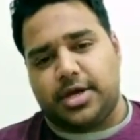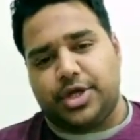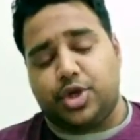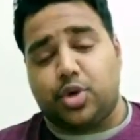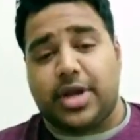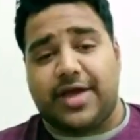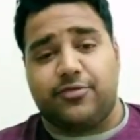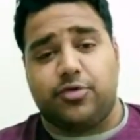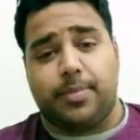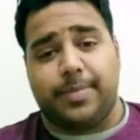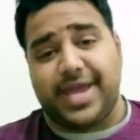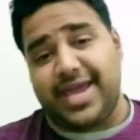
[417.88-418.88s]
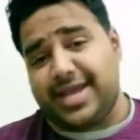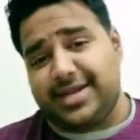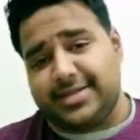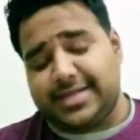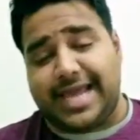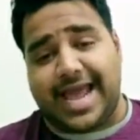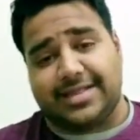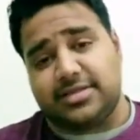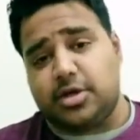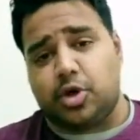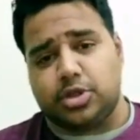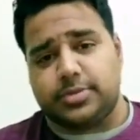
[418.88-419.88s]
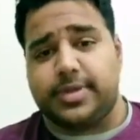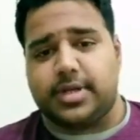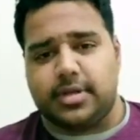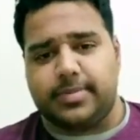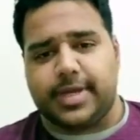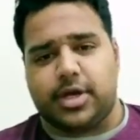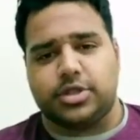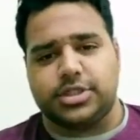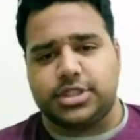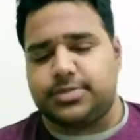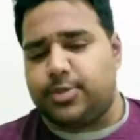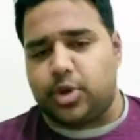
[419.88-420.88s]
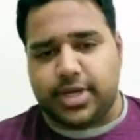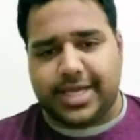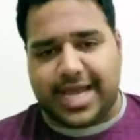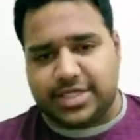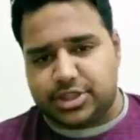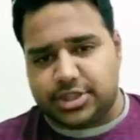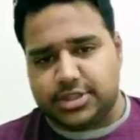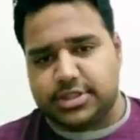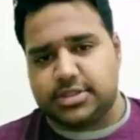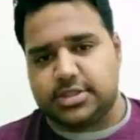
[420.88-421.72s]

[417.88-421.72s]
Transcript: you don't have to pay anything at the hospital, because it is purely cashless.